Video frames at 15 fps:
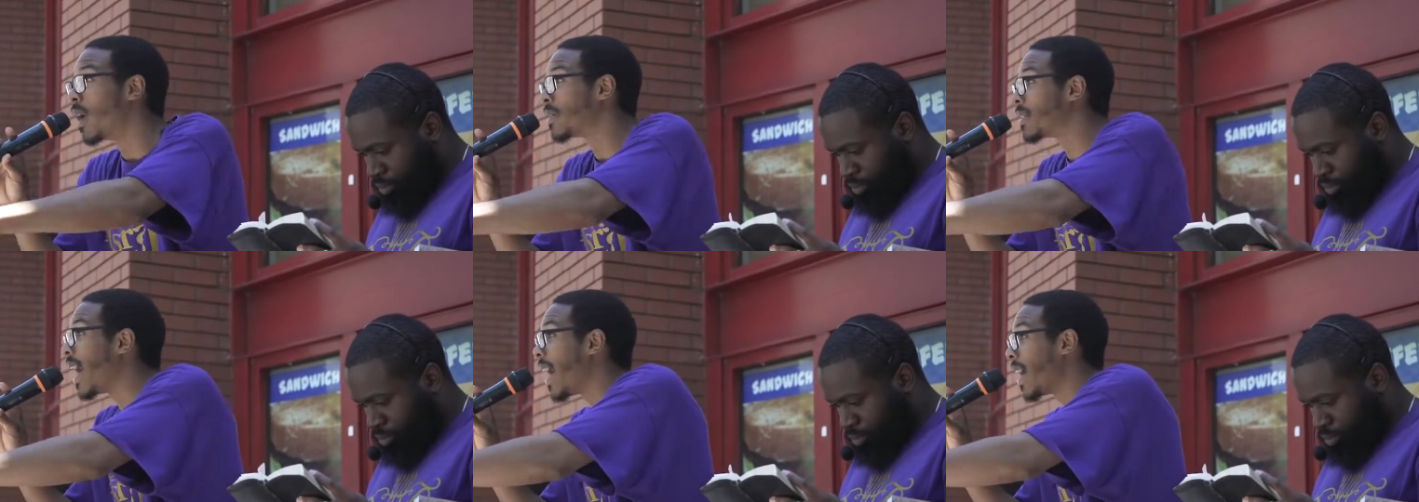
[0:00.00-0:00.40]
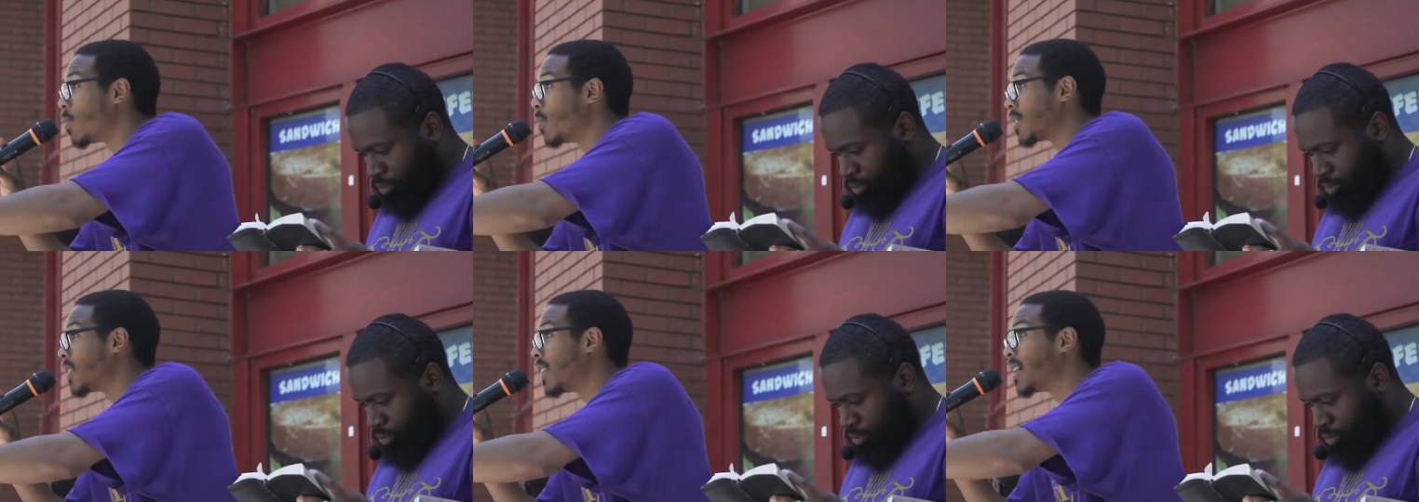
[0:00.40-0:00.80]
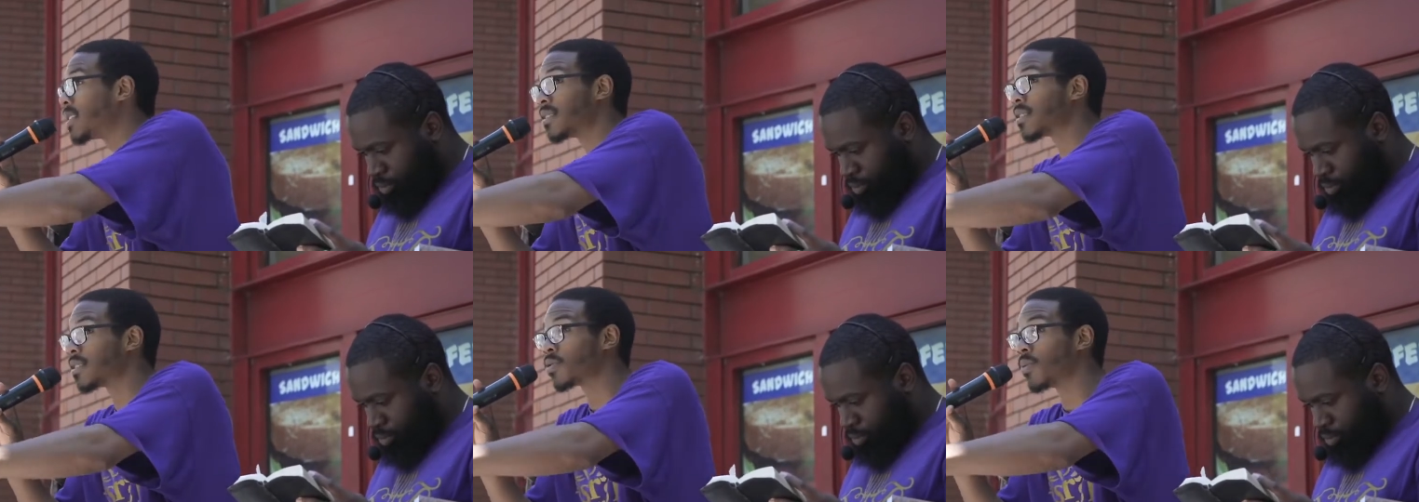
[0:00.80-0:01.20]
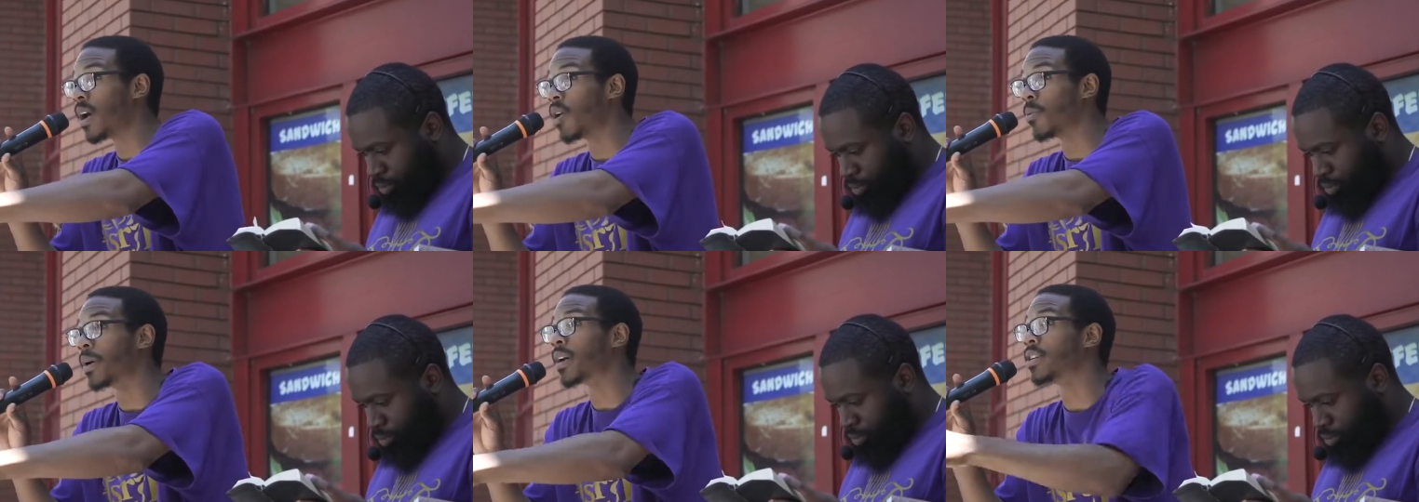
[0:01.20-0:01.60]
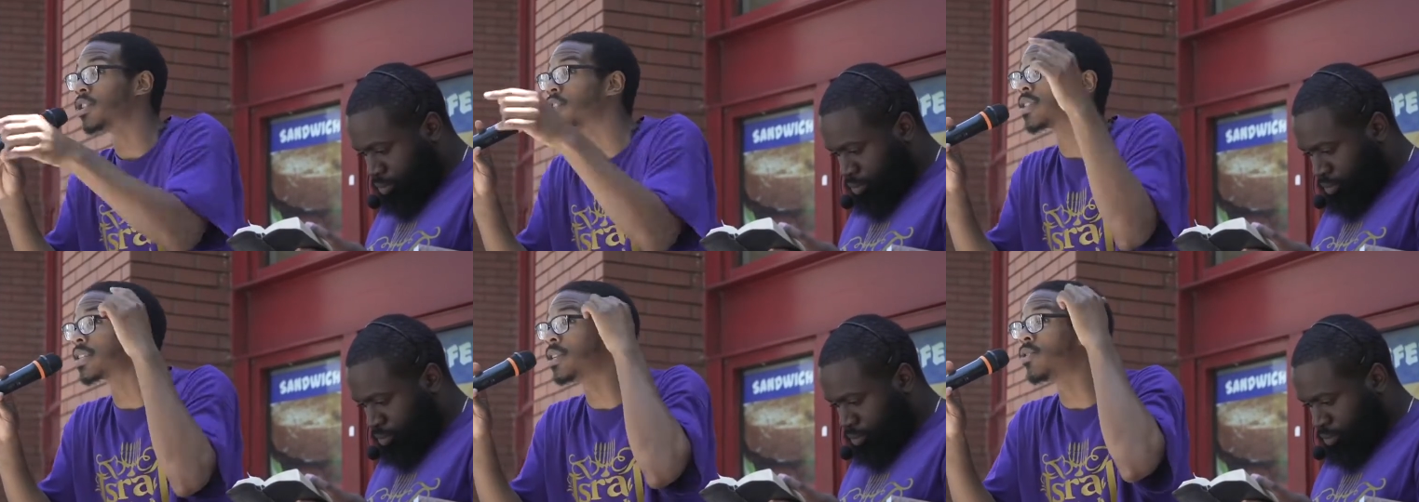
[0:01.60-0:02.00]
Speaker 1: one dying with the nations as well,
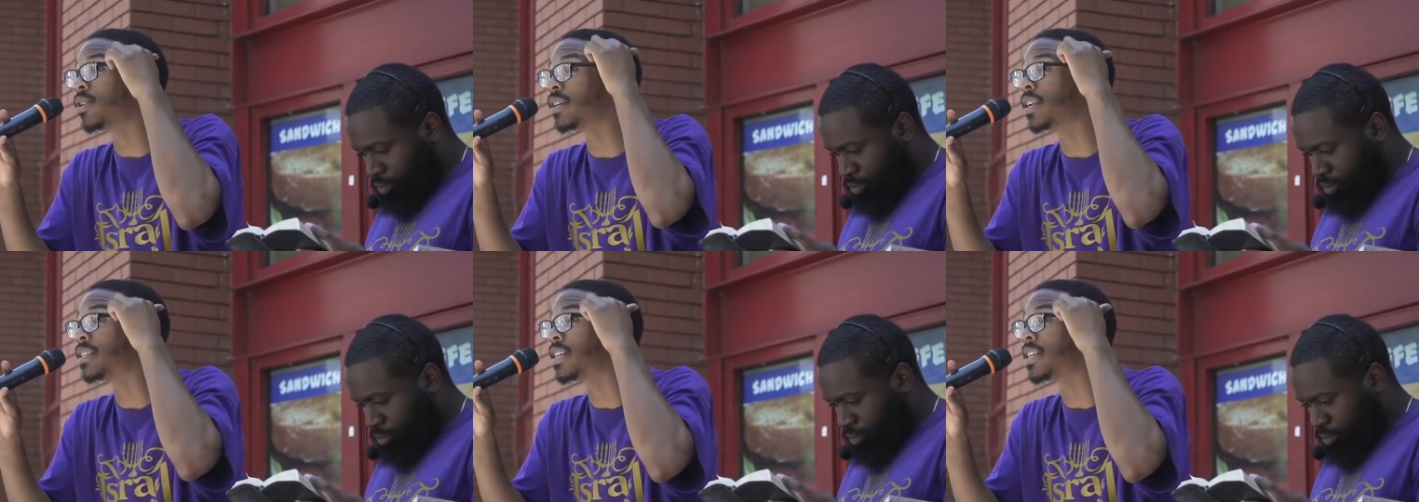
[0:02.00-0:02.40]
because you're still in a